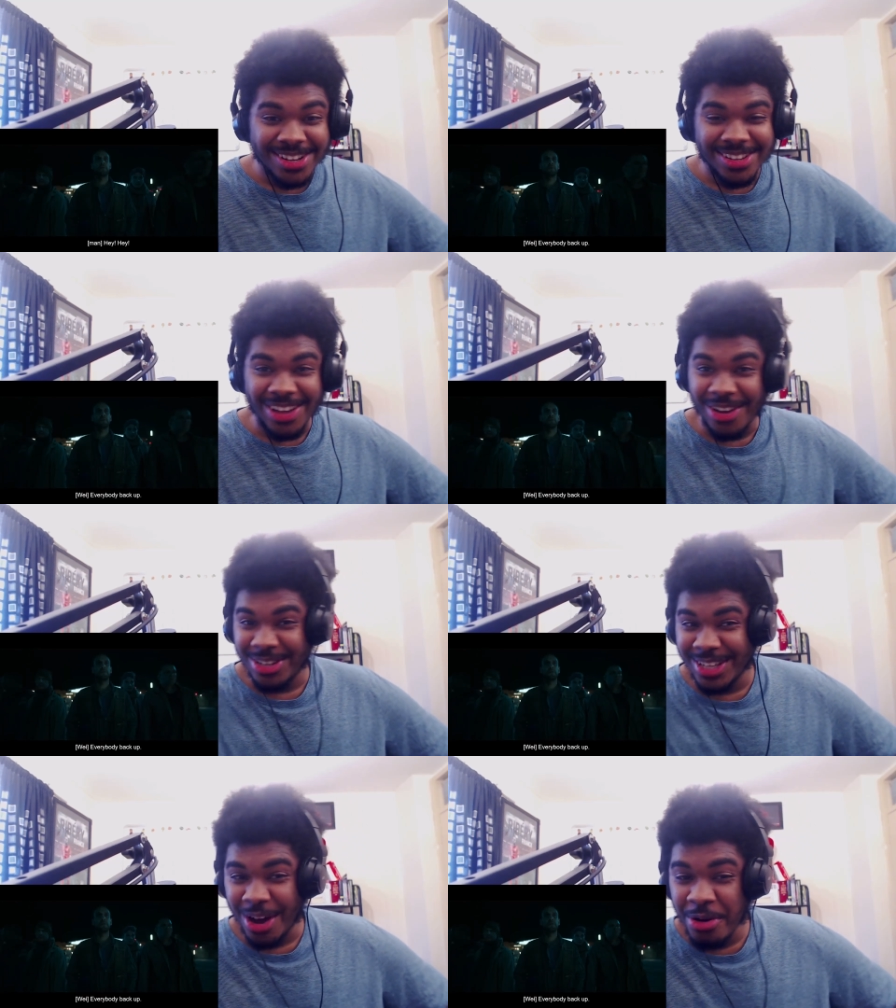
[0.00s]
Yeah, you
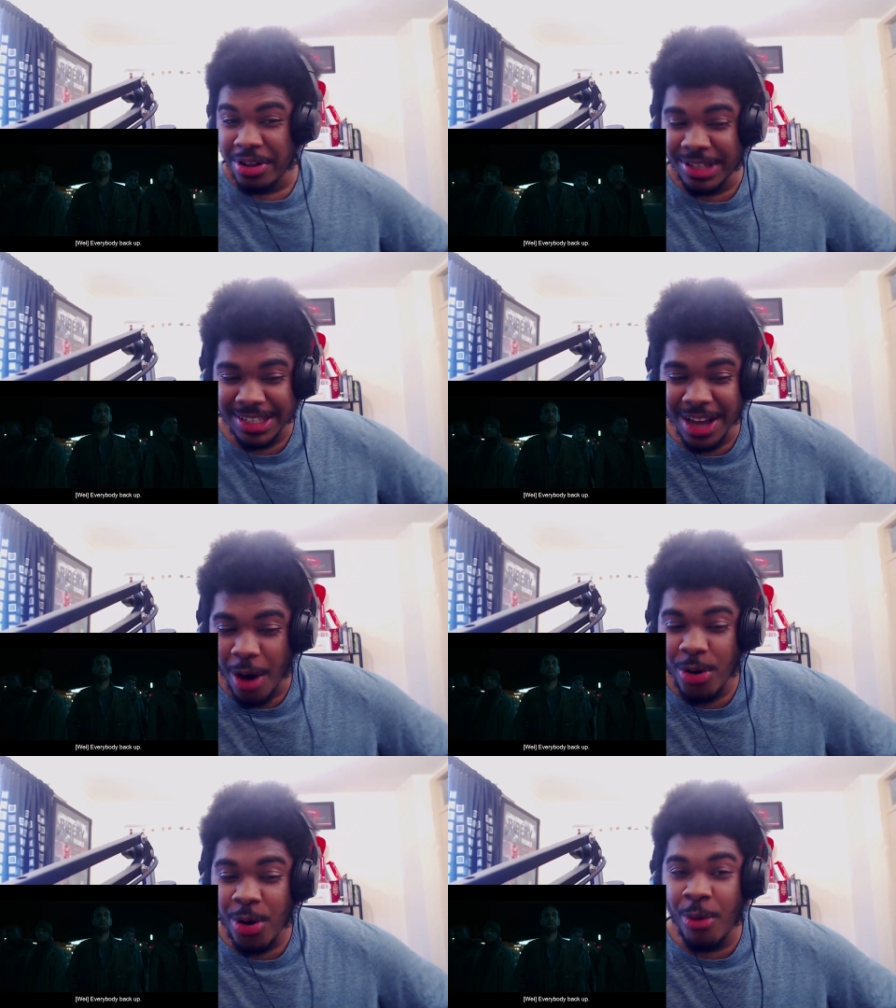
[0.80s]
see how you see
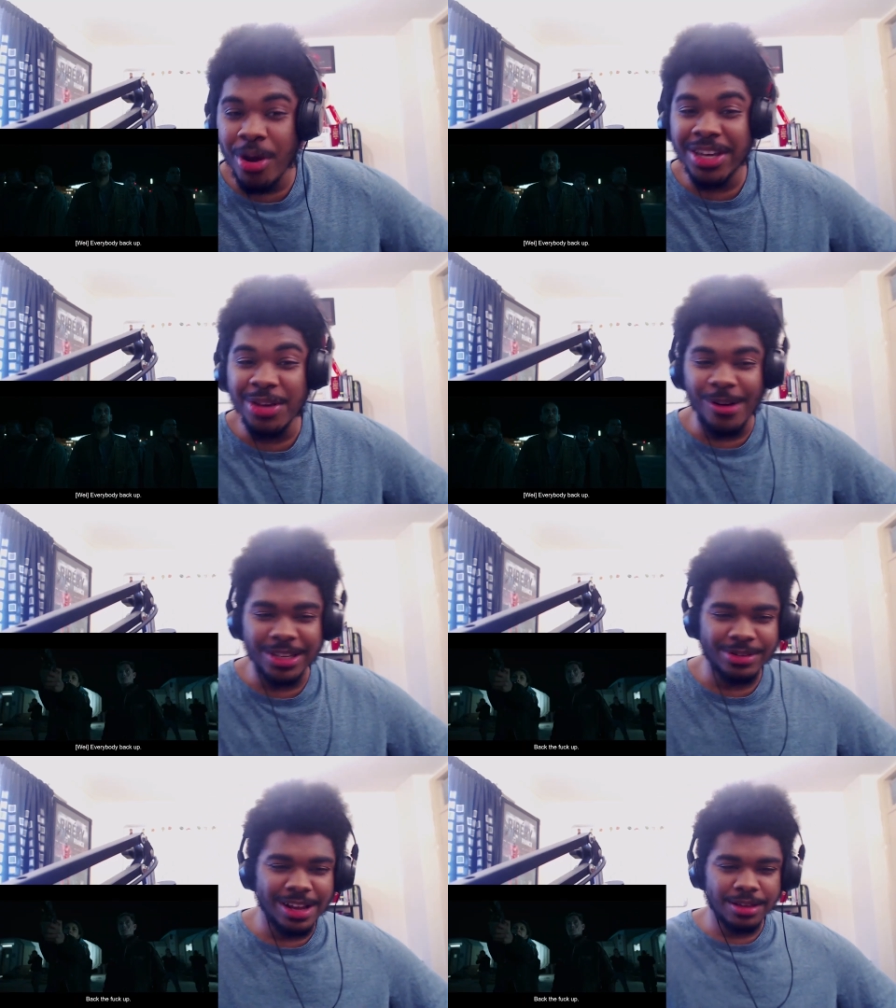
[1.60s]
how quick he was. He
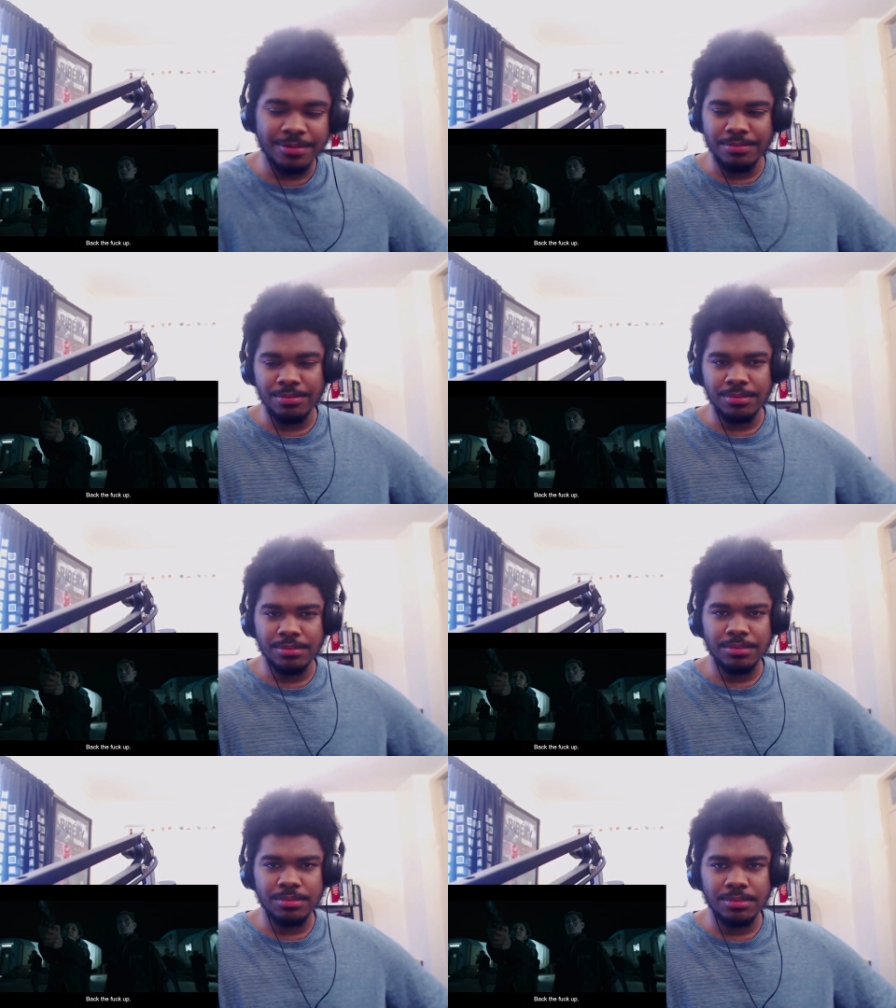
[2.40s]
was like.
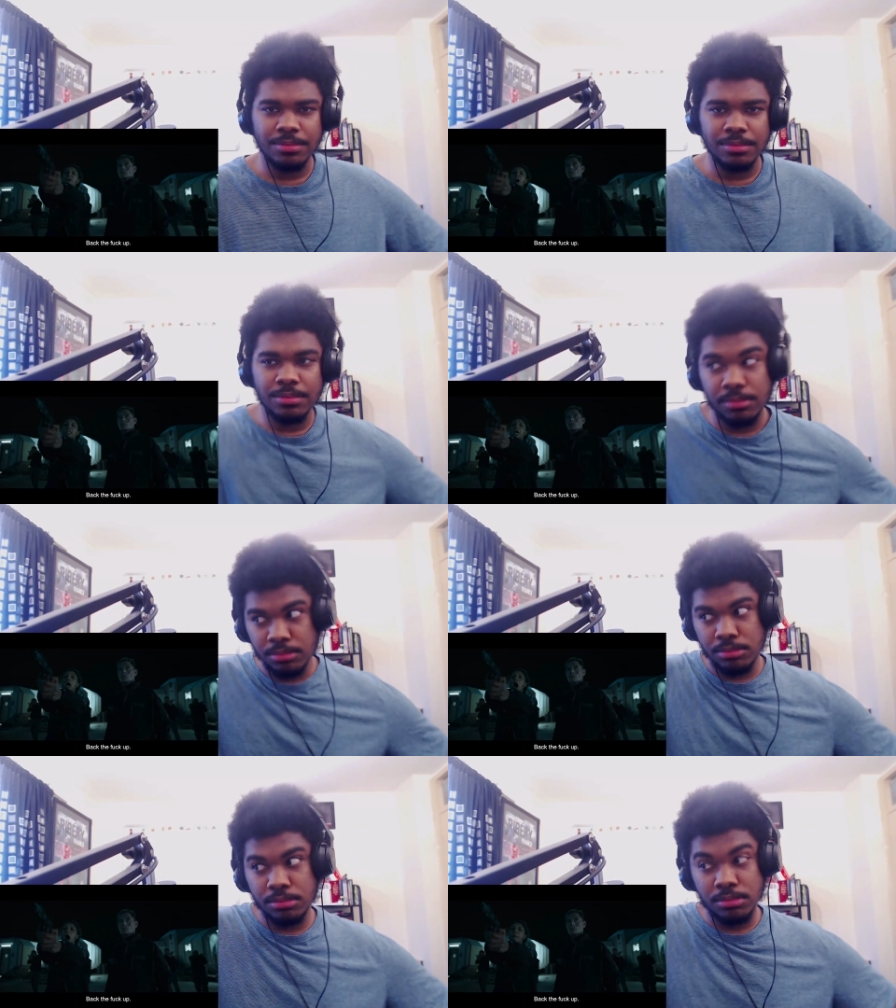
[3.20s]
the fuck
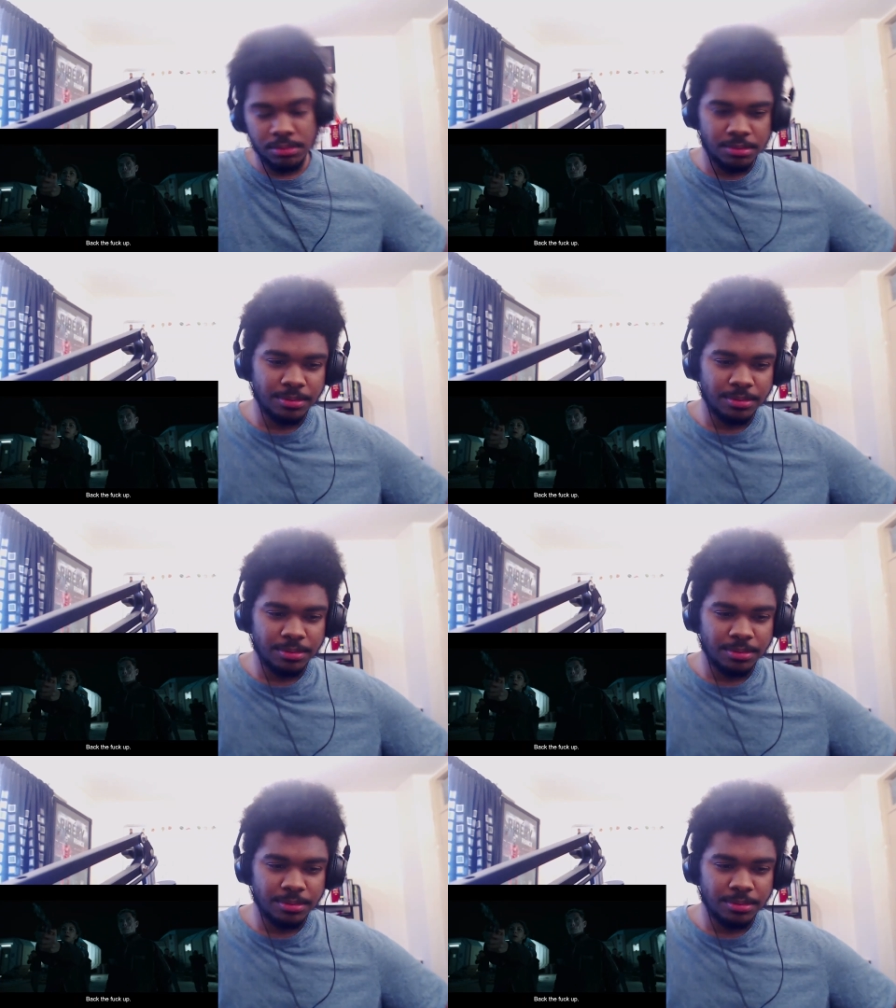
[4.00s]
up.